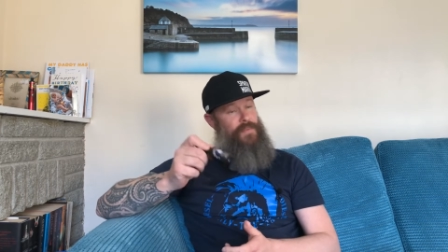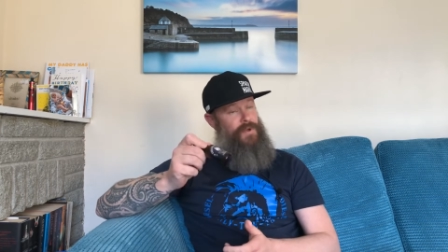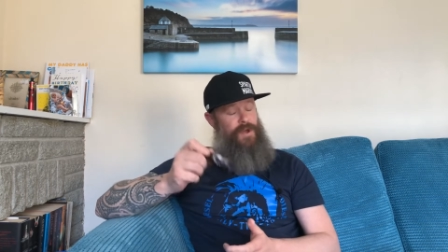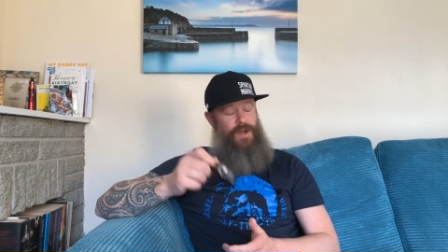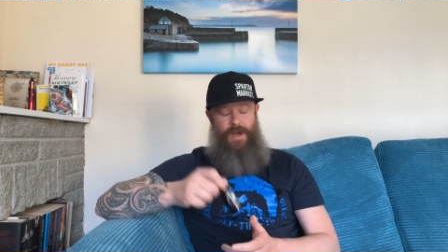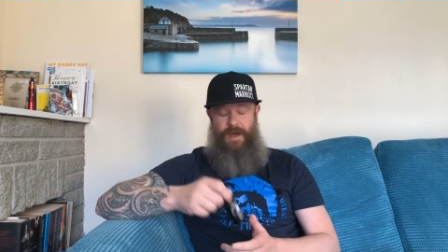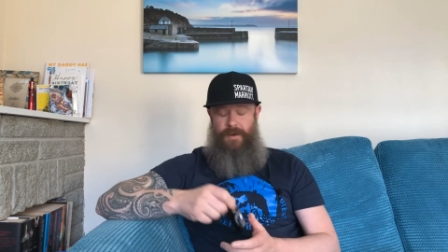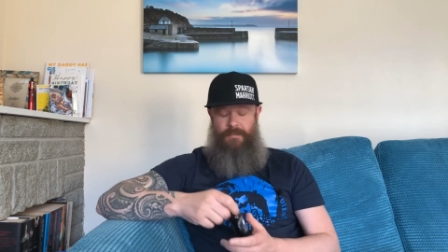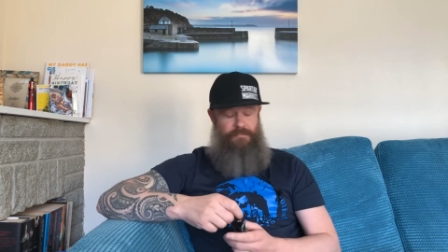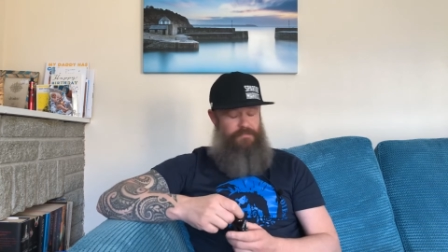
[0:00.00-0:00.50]

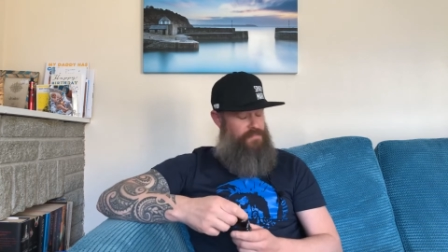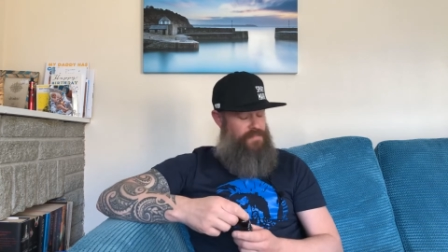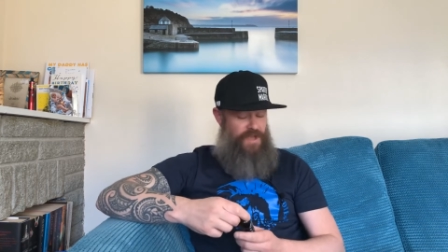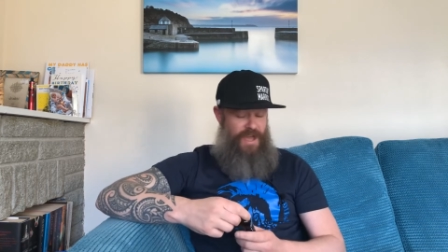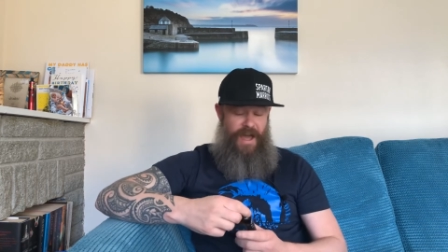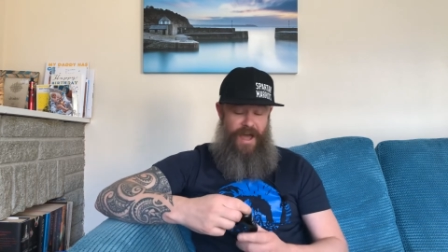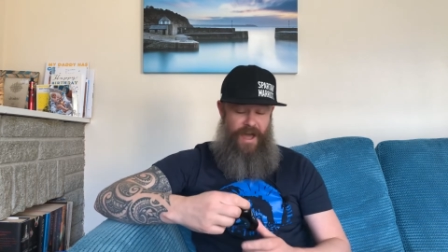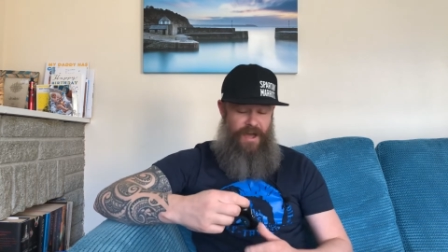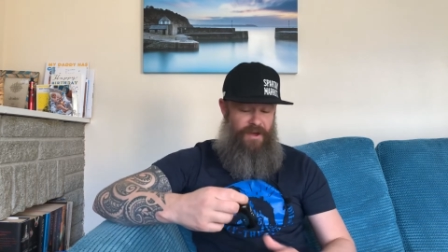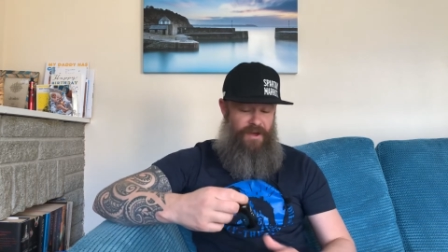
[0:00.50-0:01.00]
Um,
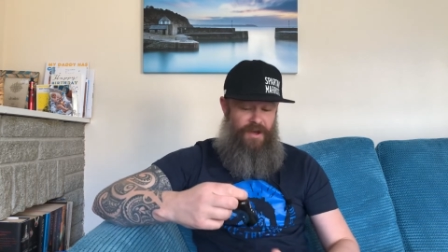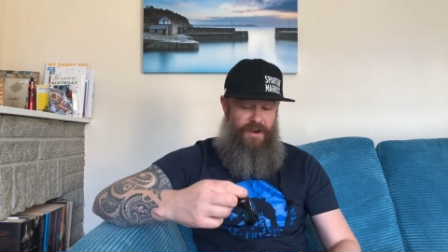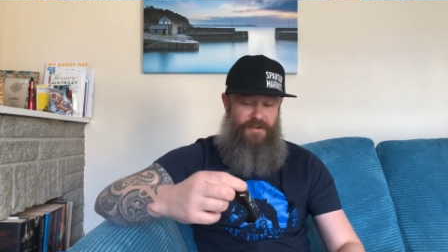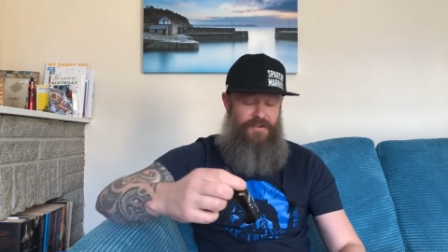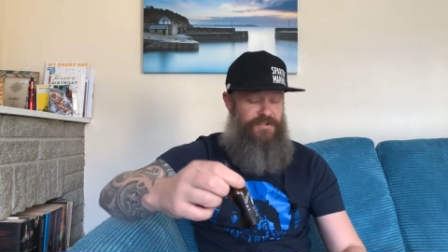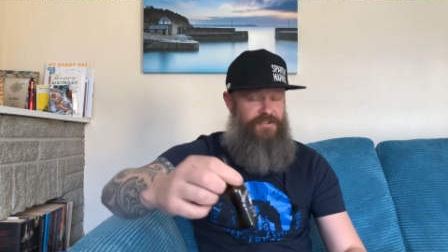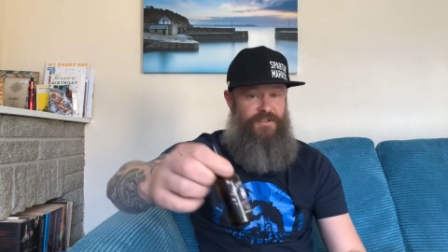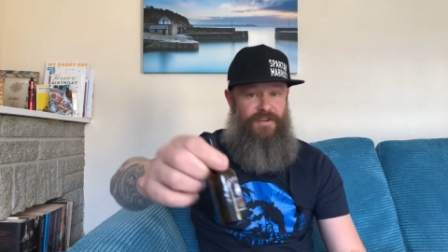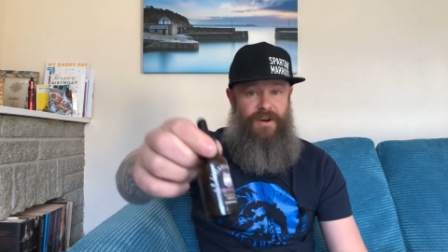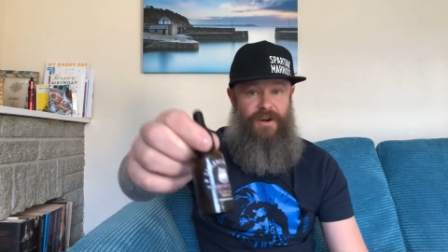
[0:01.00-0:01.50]
yeah,
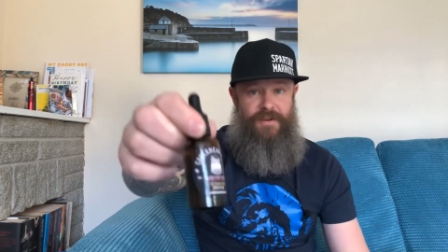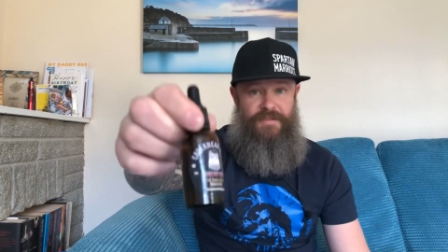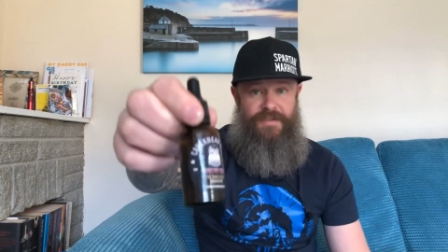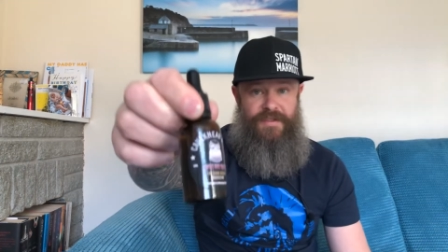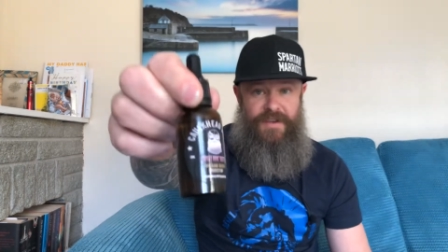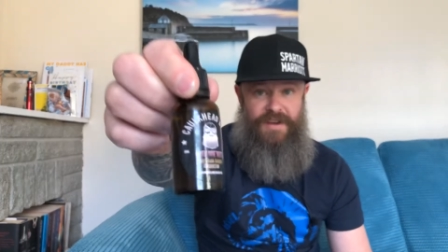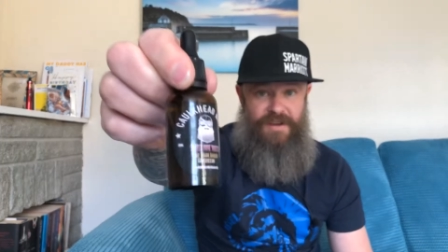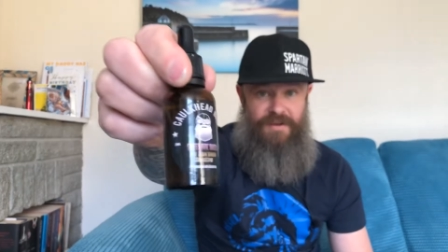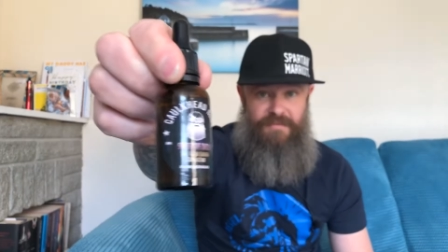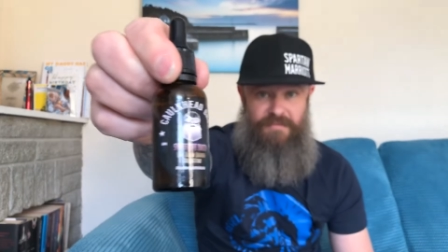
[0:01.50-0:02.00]
and I
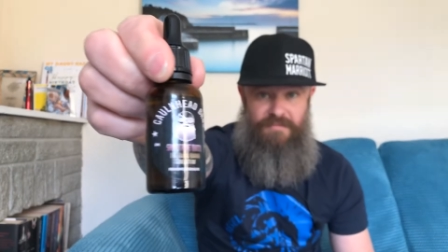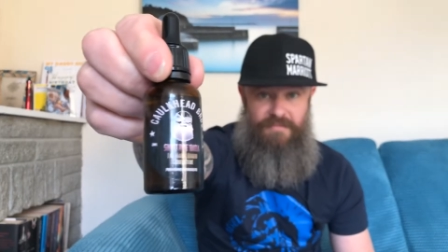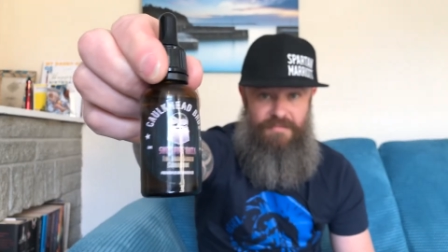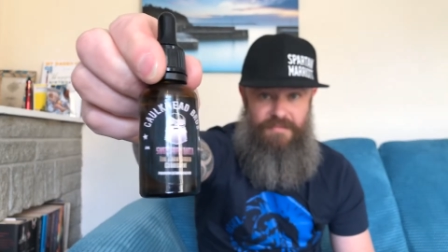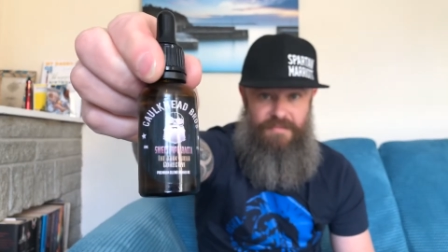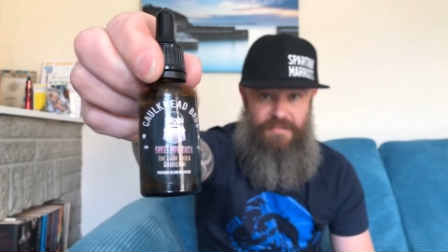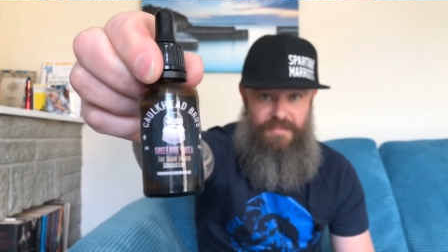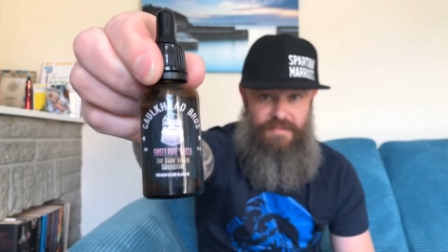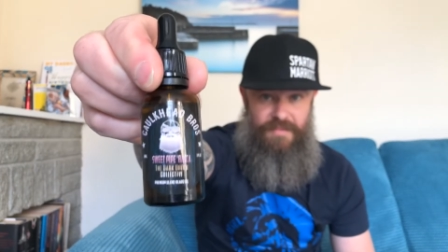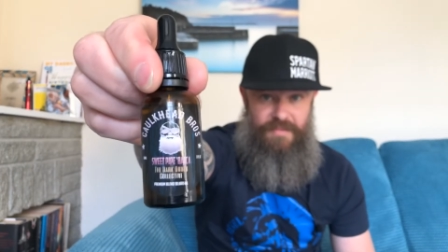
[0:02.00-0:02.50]
think
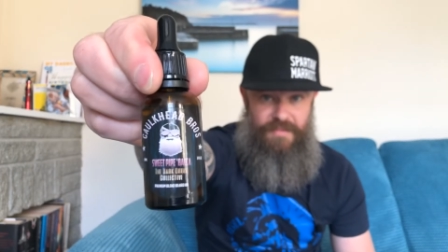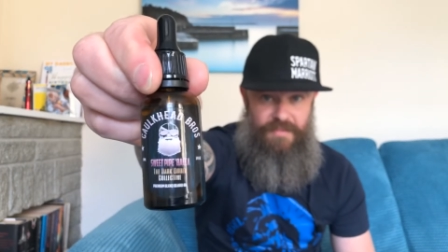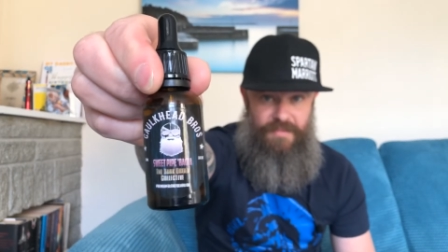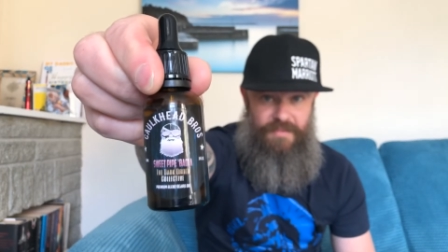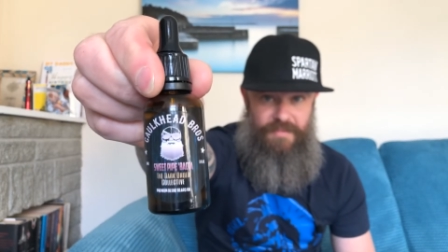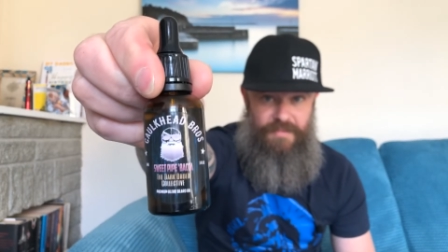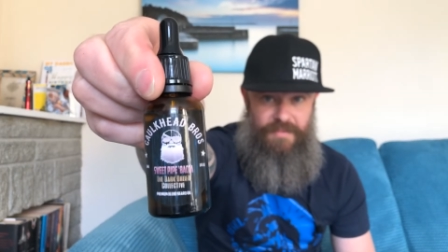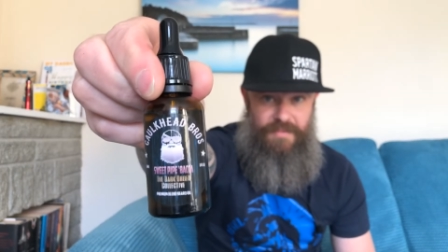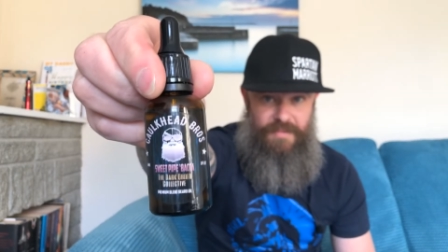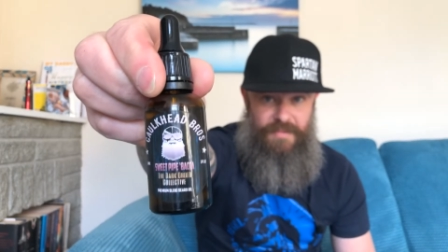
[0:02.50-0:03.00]

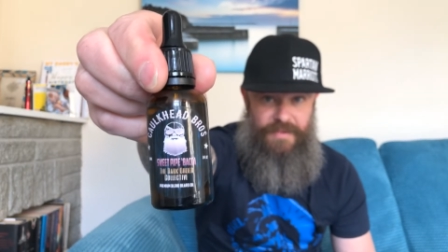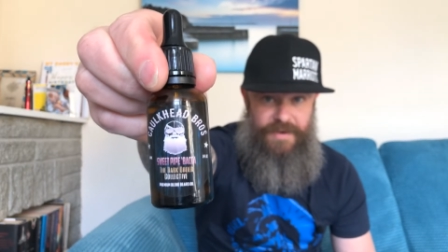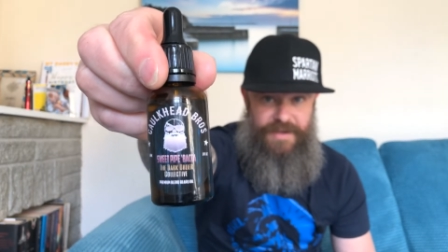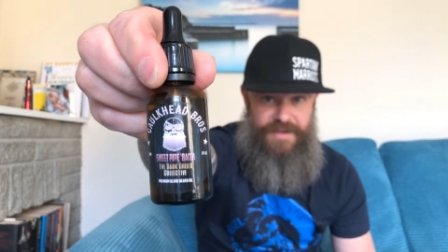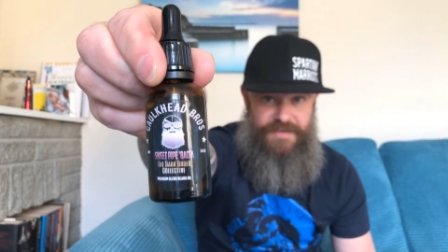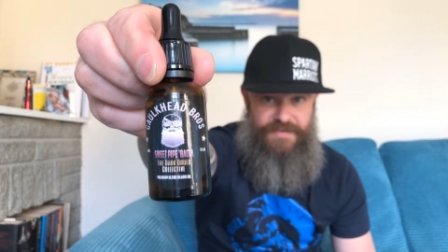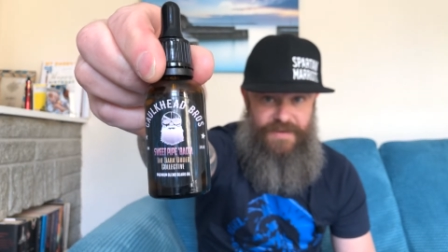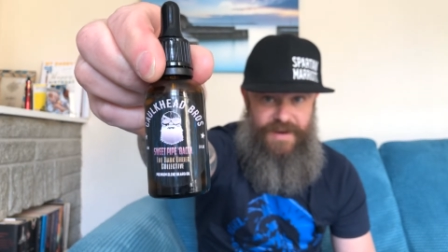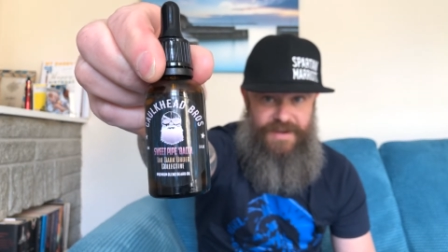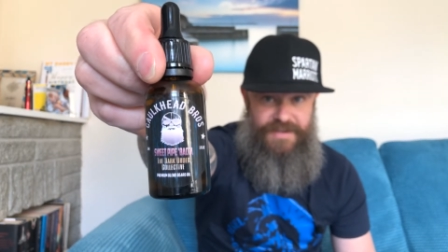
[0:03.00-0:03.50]

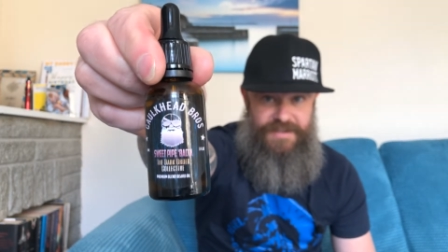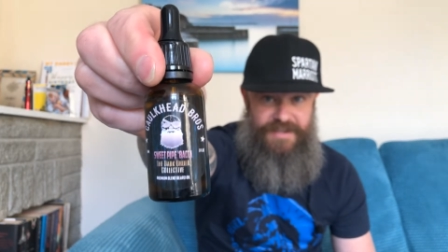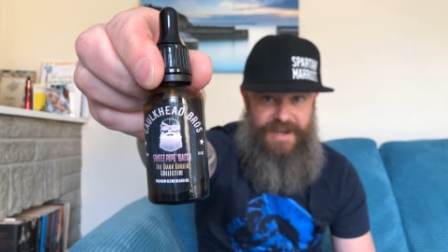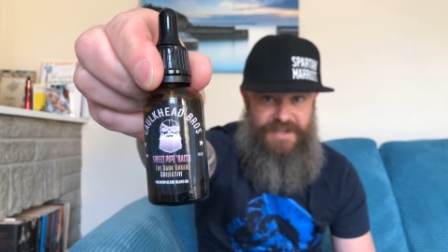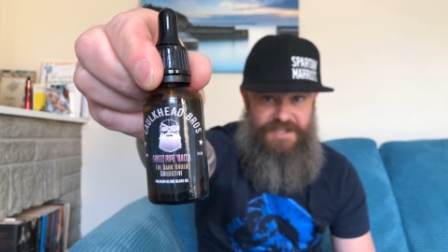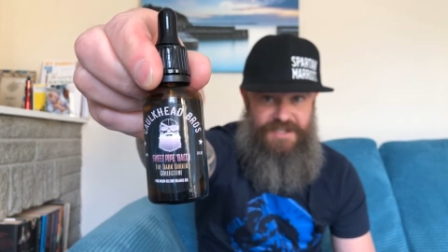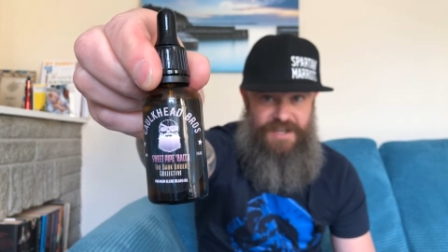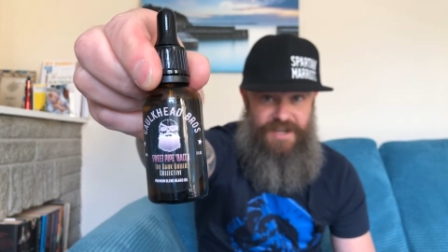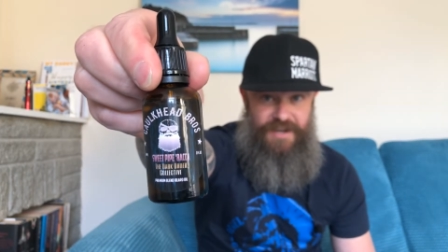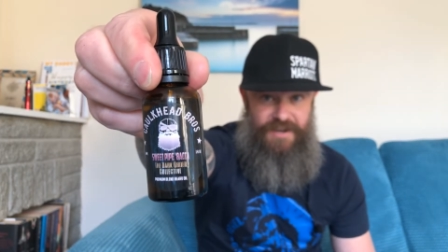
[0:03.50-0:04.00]
it's
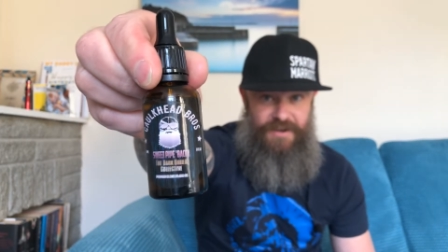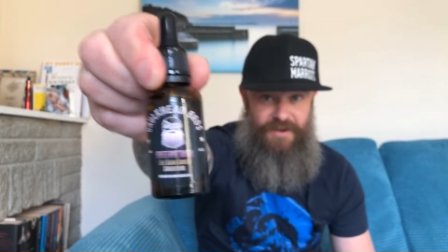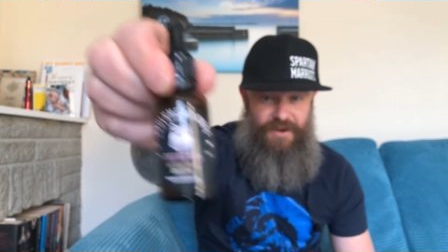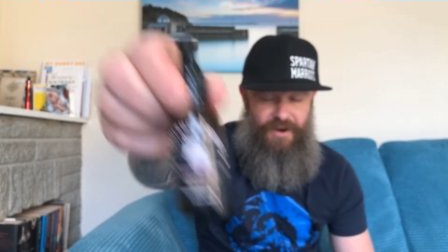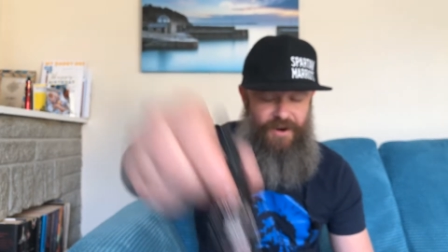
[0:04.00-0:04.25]
fantastic.